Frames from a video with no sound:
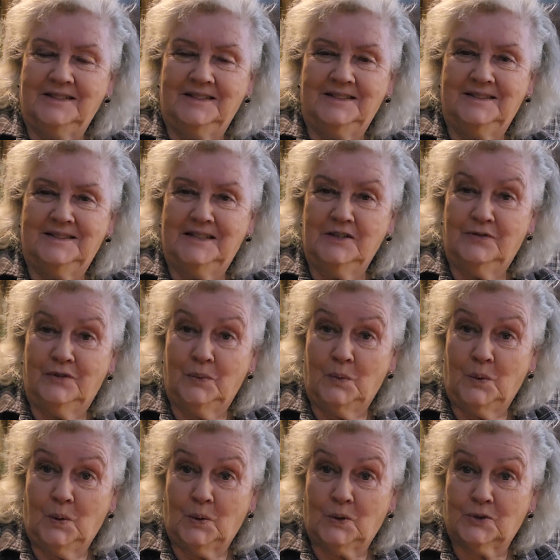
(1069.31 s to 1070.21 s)
and see if
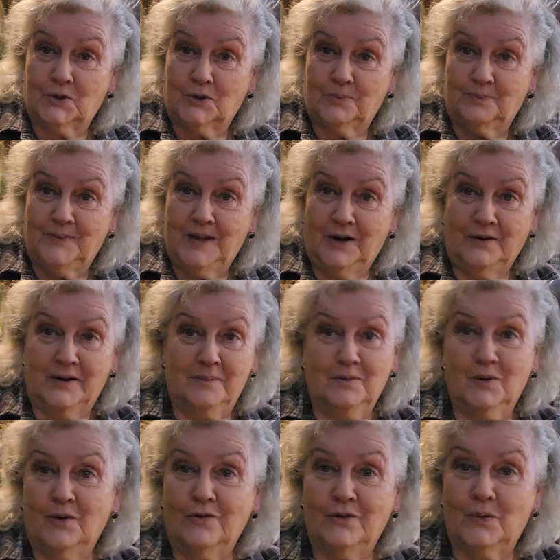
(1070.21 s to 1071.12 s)
it works. I don't
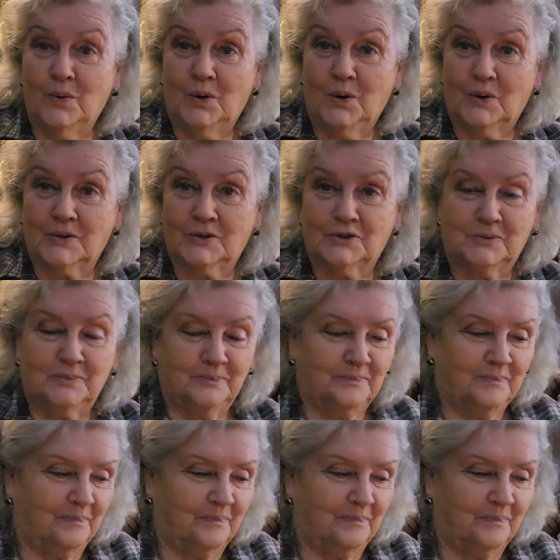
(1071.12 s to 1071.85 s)
even know if it works.